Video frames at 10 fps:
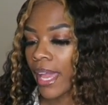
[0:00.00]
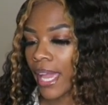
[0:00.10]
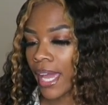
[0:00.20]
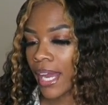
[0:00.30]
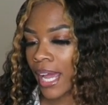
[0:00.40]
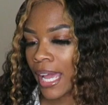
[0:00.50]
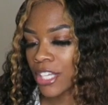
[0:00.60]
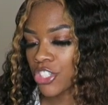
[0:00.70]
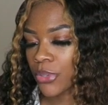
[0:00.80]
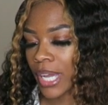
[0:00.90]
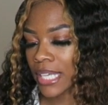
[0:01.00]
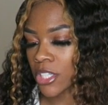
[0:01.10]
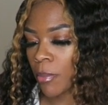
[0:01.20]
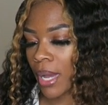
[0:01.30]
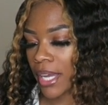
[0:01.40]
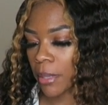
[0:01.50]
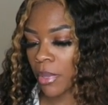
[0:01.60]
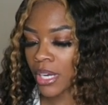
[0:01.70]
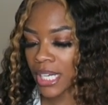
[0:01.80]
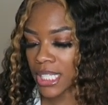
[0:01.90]
and I asked you guys on my
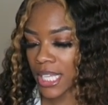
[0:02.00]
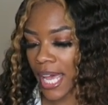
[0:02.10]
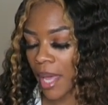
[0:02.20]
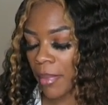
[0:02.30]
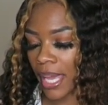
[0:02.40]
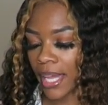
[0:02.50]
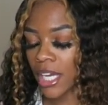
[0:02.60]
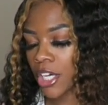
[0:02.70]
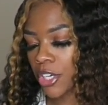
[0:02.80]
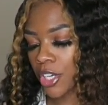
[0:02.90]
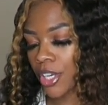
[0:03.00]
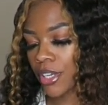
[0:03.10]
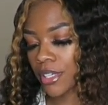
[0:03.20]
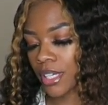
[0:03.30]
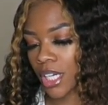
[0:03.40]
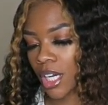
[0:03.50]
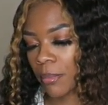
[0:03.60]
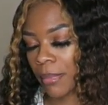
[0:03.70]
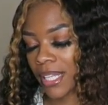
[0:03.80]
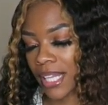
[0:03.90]
community tab and under
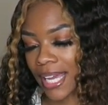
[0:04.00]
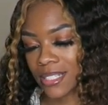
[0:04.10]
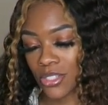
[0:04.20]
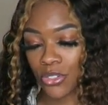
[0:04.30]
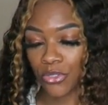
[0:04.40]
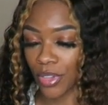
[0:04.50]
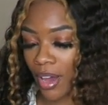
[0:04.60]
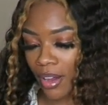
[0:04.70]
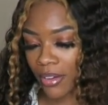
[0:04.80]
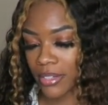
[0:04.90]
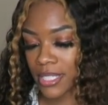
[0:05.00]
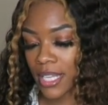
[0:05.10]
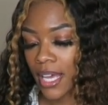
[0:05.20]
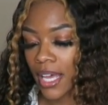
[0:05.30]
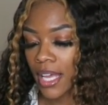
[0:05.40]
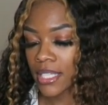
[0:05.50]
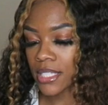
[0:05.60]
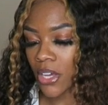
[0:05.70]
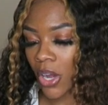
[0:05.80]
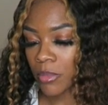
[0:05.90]
my last two vlogs.
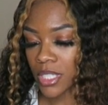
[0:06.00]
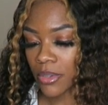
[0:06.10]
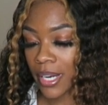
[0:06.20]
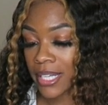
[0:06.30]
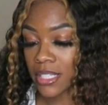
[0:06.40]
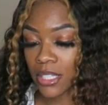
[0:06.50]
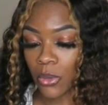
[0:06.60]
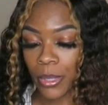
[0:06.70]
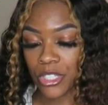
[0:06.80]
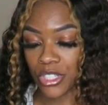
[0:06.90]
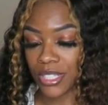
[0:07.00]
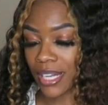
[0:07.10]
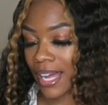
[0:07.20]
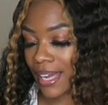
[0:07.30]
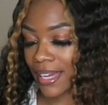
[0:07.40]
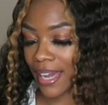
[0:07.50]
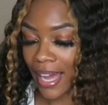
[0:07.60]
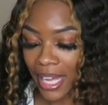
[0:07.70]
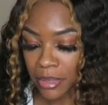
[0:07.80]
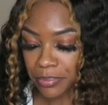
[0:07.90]
So I'm just going to answer the questions that I
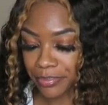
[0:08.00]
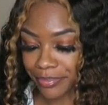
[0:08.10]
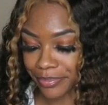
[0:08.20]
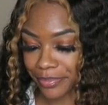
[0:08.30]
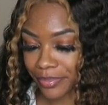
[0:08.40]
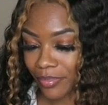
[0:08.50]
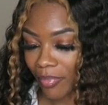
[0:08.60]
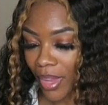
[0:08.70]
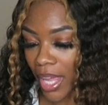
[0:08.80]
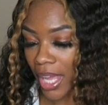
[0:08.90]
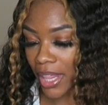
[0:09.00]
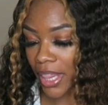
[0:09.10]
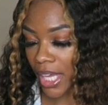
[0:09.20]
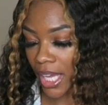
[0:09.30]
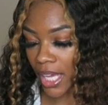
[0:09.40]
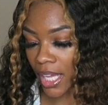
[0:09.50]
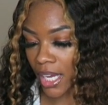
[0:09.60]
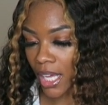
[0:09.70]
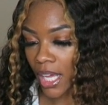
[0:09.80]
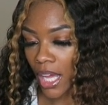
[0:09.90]
got, and
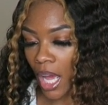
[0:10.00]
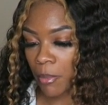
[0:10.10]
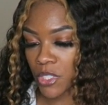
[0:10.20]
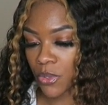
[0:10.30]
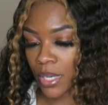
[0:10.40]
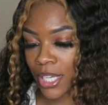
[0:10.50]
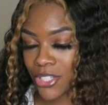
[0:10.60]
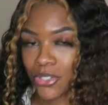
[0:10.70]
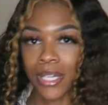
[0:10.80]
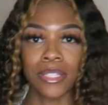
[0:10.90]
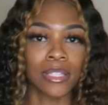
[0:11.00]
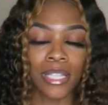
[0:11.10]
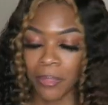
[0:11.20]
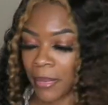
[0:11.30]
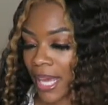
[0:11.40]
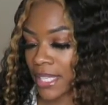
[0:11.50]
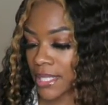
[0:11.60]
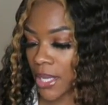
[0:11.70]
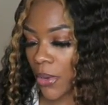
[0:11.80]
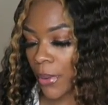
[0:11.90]
then I'm just going to get straight into the update.
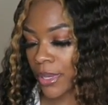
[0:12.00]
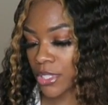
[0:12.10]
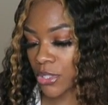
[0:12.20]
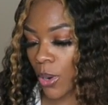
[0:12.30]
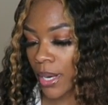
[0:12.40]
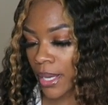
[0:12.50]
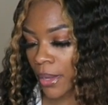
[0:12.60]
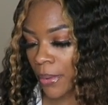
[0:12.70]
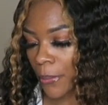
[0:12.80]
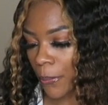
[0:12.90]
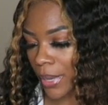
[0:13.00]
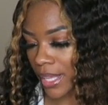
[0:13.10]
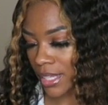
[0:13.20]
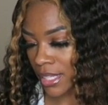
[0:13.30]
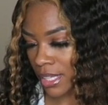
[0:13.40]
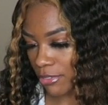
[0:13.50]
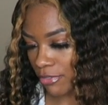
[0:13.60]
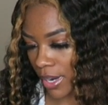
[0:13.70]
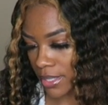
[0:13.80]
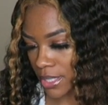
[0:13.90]
So starting with the
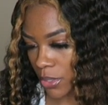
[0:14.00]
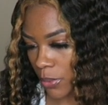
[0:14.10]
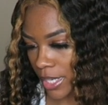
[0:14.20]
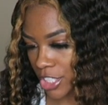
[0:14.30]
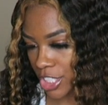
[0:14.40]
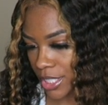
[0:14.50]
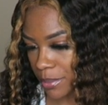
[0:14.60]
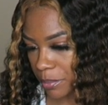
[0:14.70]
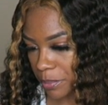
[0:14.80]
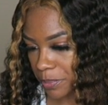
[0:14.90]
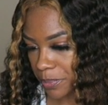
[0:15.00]
first question,